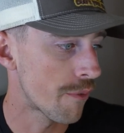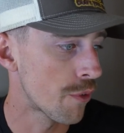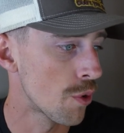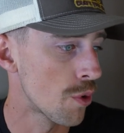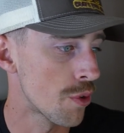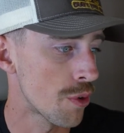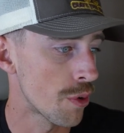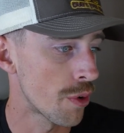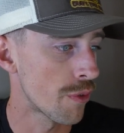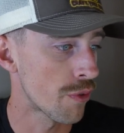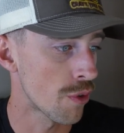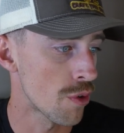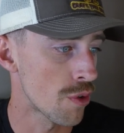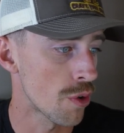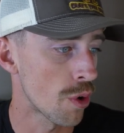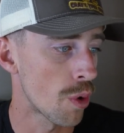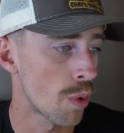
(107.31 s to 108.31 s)
further and
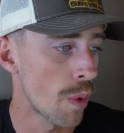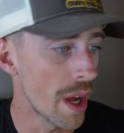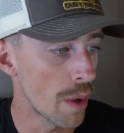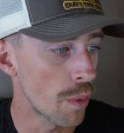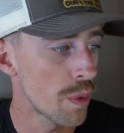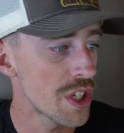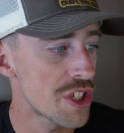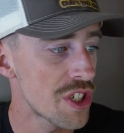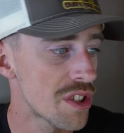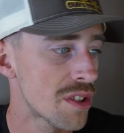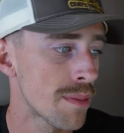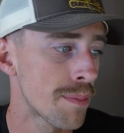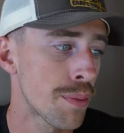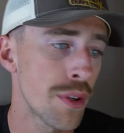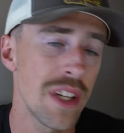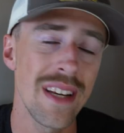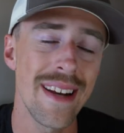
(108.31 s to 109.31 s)
further away, which is
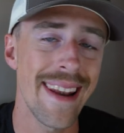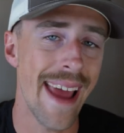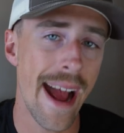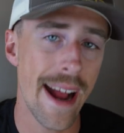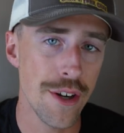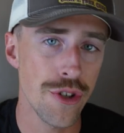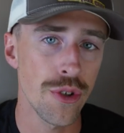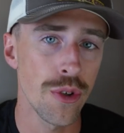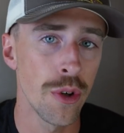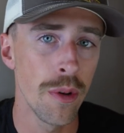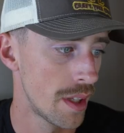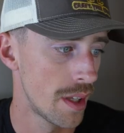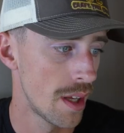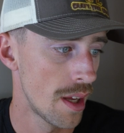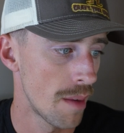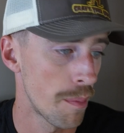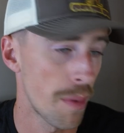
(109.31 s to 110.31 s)
pretty natural.
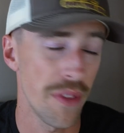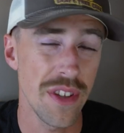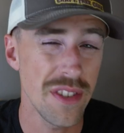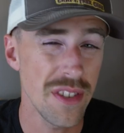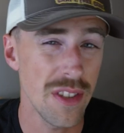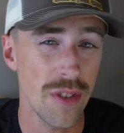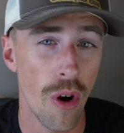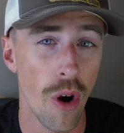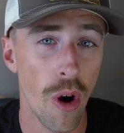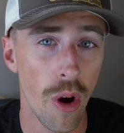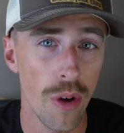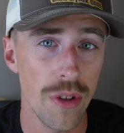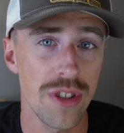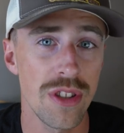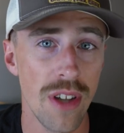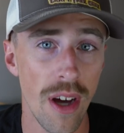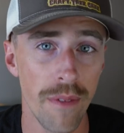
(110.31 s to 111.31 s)
But this is
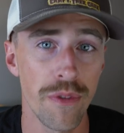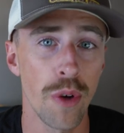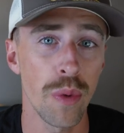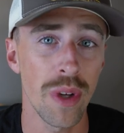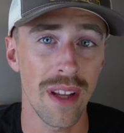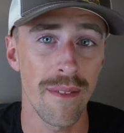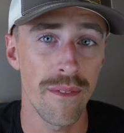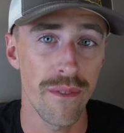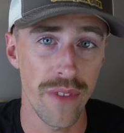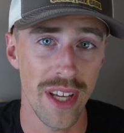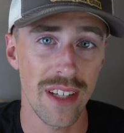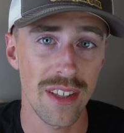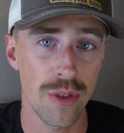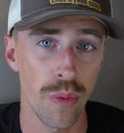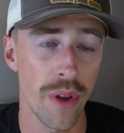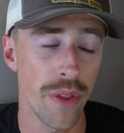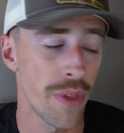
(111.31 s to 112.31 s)
all stuff that we can
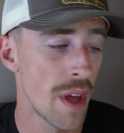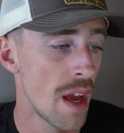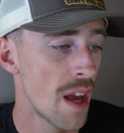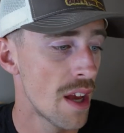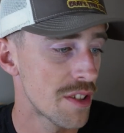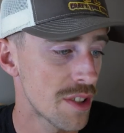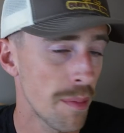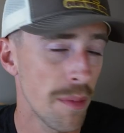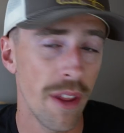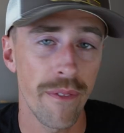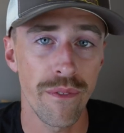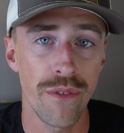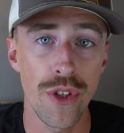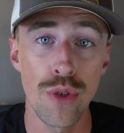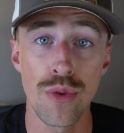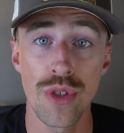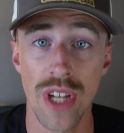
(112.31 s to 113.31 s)
fix with some of the
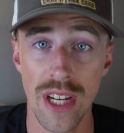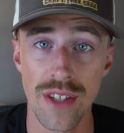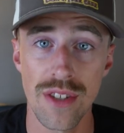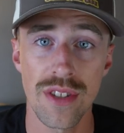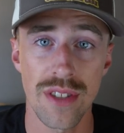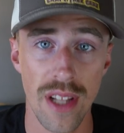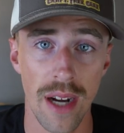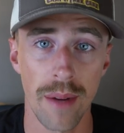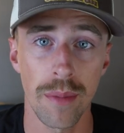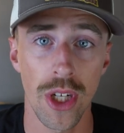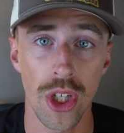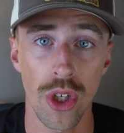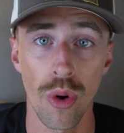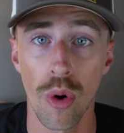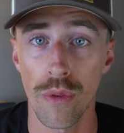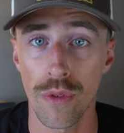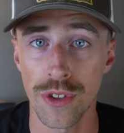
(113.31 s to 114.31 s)
few changes that I'm going to
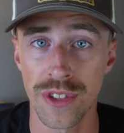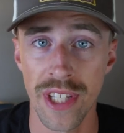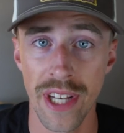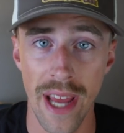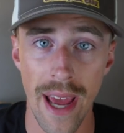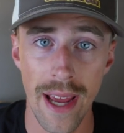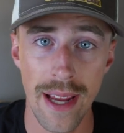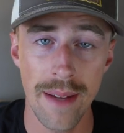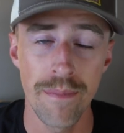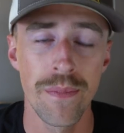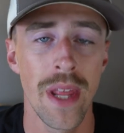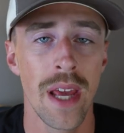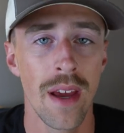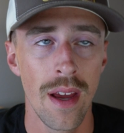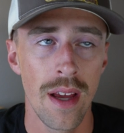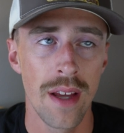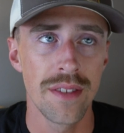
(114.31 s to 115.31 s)
go over today.
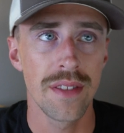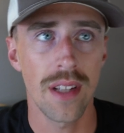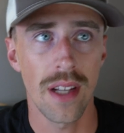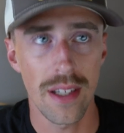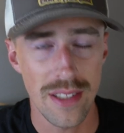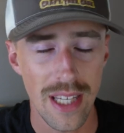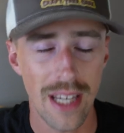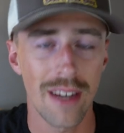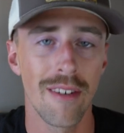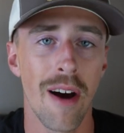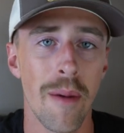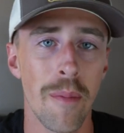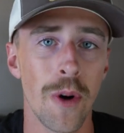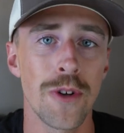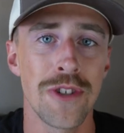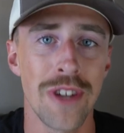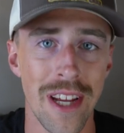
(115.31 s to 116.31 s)
It's going to take a lot
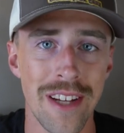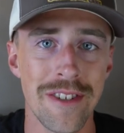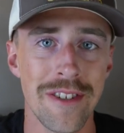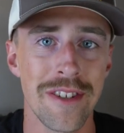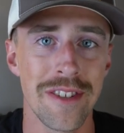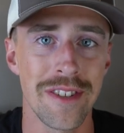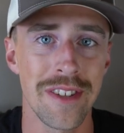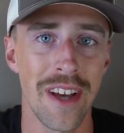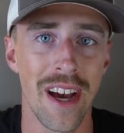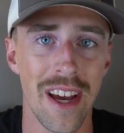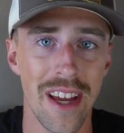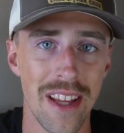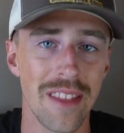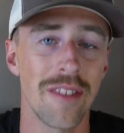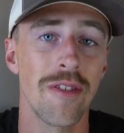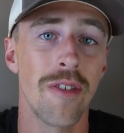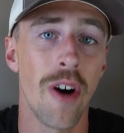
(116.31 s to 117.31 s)
more changes
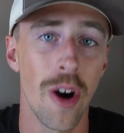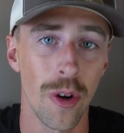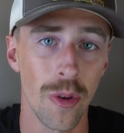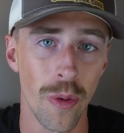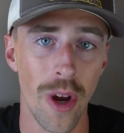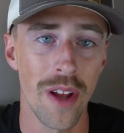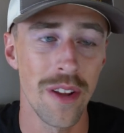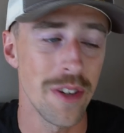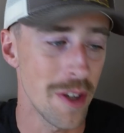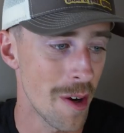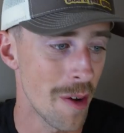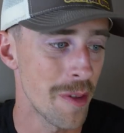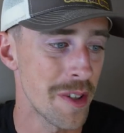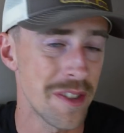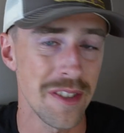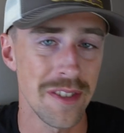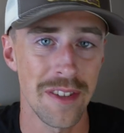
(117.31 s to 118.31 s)
in the long run. You know,
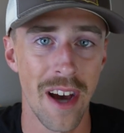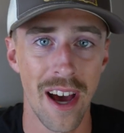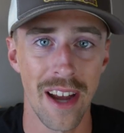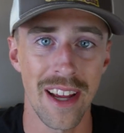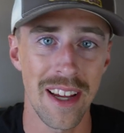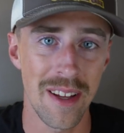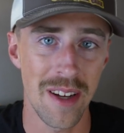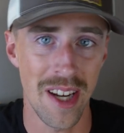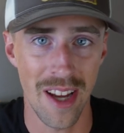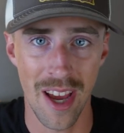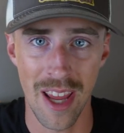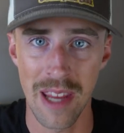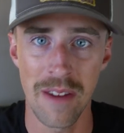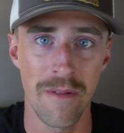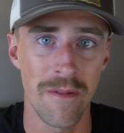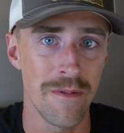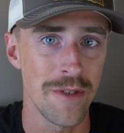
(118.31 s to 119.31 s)
this is not
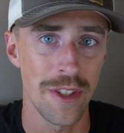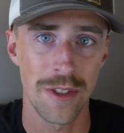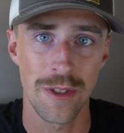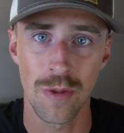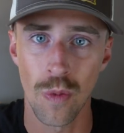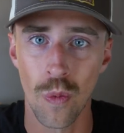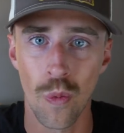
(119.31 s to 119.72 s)
a just